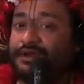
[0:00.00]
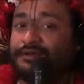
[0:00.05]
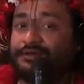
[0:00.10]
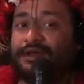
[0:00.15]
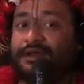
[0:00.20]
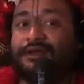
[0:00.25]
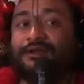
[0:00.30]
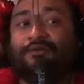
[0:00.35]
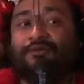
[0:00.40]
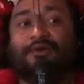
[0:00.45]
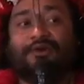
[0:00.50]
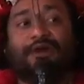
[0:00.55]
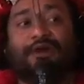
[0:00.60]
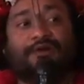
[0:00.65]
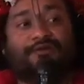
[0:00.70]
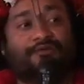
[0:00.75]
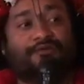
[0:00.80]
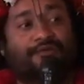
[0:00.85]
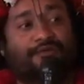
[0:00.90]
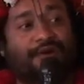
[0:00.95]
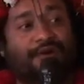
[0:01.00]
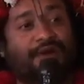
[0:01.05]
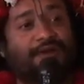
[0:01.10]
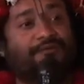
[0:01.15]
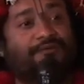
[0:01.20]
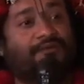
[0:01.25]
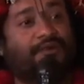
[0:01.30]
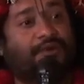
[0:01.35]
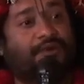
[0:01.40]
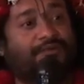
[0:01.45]
then you will get free
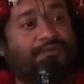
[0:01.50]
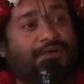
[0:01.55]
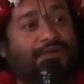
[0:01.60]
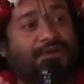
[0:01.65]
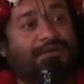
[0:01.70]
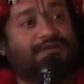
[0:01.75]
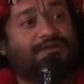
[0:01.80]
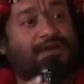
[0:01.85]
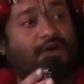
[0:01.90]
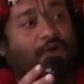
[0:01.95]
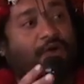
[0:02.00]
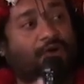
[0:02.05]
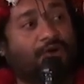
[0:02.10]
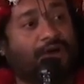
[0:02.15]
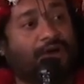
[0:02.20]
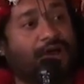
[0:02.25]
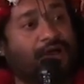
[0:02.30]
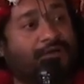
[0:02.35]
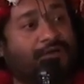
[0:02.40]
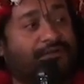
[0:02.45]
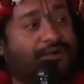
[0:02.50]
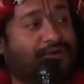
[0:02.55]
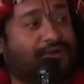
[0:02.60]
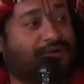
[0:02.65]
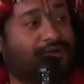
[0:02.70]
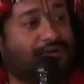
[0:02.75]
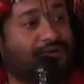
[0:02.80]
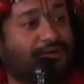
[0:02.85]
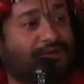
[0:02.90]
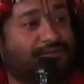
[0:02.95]
from this all
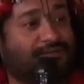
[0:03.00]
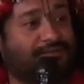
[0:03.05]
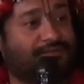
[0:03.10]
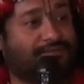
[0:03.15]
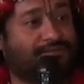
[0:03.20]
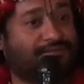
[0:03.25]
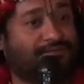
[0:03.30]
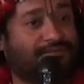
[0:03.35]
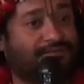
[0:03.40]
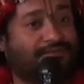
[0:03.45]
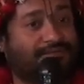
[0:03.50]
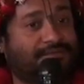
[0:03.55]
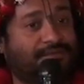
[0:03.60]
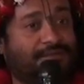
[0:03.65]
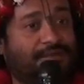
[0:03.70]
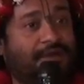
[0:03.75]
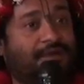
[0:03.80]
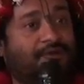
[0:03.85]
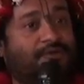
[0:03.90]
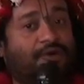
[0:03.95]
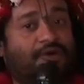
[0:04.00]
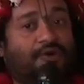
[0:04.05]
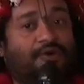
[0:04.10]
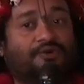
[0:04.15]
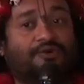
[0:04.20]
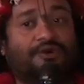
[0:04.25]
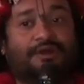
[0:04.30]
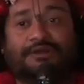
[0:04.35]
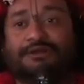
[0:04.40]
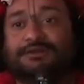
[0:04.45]
everything. Then you will
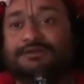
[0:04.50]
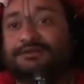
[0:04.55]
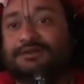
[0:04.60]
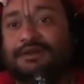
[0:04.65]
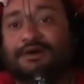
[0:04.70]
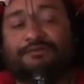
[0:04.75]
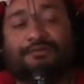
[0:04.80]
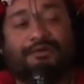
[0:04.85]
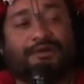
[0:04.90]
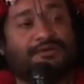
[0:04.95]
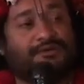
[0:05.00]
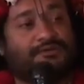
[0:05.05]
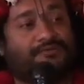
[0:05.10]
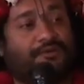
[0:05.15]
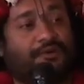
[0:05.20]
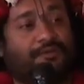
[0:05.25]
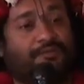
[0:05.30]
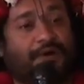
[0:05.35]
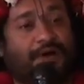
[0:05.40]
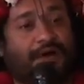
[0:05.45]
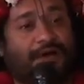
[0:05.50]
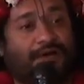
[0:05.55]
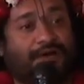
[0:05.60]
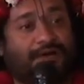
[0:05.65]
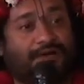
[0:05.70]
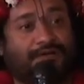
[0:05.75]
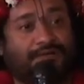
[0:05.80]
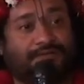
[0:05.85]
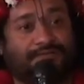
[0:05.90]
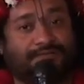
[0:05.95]
not get the sufferings from
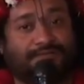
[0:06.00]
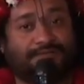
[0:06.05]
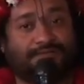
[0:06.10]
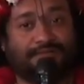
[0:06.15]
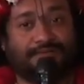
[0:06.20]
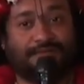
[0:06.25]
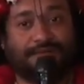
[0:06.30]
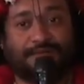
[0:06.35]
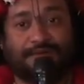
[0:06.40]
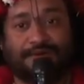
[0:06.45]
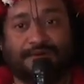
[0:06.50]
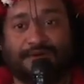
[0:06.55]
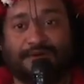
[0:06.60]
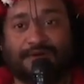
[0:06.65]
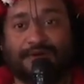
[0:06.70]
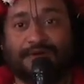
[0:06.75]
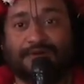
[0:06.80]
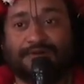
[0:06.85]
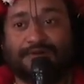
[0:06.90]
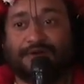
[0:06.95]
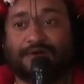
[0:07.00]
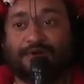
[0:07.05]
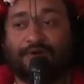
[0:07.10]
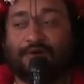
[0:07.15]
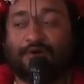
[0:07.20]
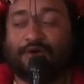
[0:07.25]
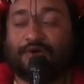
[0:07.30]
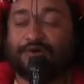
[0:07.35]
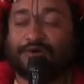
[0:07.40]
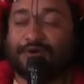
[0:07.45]
Maya. Then you
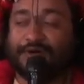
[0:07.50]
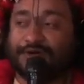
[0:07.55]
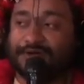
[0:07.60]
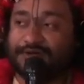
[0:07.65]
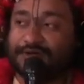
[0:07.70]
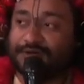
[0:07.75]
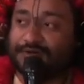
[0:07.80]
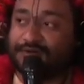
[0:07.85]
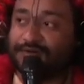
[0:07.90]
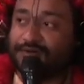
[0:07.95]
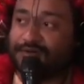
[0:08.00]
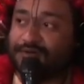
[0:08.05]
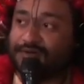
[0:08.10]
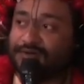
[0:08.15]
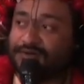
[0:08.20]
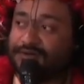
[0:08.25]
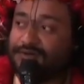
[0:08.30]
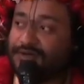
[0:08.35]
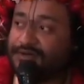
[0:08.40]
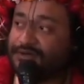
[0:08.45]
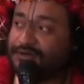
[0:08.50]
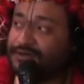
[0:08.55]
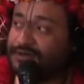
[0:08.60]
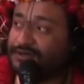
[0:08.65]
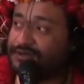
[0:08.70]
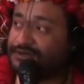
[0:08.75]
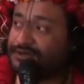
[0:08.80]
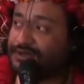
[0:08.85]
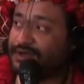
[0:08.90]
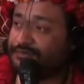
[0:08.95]
will not get this
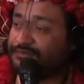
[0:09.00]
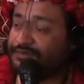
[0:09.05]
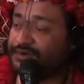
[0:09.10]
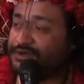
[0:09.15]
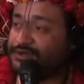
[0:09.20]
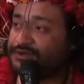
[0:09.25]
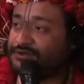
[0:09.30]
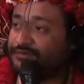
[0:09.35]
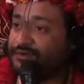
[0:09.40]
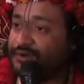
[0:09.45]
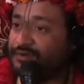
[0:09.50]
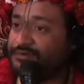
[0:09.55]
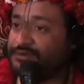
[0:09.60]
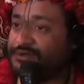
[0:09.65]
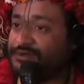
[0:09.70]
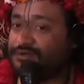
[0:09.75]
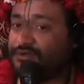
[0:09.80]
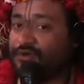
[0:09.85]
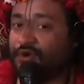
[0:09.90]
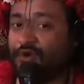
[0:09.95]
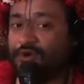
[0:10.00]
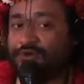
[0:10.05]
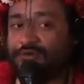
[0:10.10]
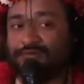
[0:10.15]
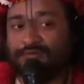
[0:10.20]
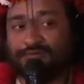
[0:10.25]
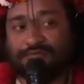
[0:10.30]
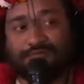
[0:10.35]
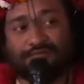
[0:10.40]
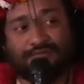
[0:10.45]
get sufferings from this all
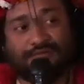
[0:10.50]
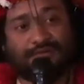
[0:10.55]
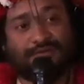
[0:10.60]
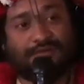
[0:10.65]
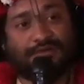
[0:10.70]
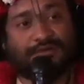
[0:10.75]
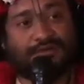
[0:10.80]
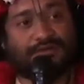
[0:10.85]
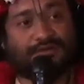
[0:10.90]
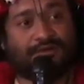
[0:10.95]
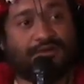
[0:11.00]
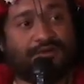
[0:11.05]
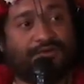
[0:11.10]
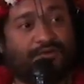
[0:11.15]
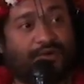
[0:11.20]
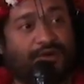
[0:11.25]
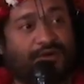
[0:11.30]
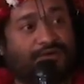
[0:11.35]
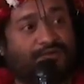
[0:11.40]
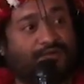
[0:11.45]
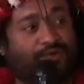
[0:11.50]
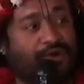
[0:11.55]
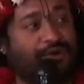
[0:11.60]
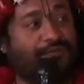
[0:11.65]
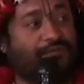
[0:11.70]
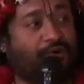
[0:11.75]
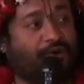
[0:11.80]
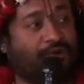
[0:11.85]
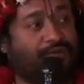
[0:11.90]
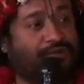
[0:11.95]
this great three
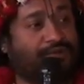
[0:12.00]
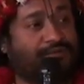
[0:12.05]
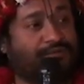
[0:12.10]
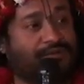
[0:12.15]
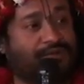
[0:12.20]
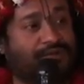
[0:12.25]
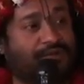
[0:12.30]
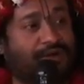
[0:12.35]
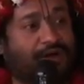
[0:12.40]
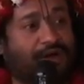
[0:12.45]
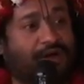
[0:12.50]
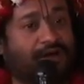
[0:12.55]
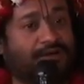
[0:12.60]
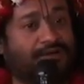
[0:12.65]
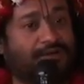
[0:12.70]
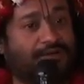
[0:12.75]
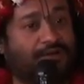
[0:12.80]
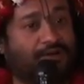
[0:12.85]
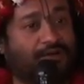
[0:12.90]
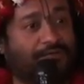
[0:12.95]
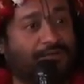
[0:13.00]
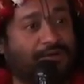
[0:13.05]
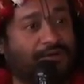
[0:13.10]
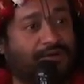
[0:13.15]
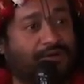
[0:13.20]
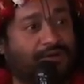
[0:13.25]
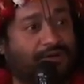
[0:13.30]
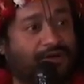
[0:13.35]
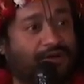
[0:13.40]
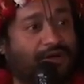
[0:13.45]
problems, adhidaivik,
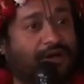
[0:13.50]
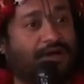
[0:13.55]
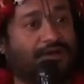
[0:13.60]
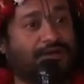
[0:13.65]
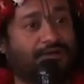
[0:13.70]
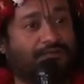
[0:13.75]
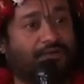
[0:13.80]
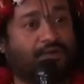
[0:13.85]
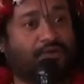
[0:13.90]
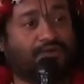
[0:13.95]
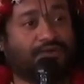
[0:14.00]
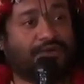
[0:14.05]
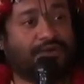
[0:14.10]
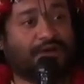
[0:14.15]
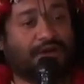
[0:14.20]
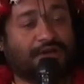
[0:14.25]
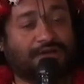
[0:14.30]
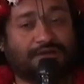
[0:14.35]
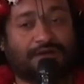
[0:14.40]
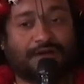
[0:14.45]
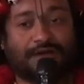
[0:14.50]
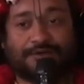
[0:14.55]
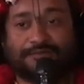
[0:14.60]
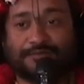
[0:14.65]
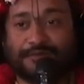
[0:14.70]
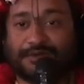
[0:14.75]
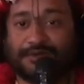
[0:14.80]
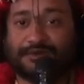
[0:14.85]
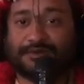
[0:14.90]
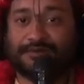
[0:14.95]
adhibhautik,
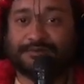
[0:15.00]
adhyatmik.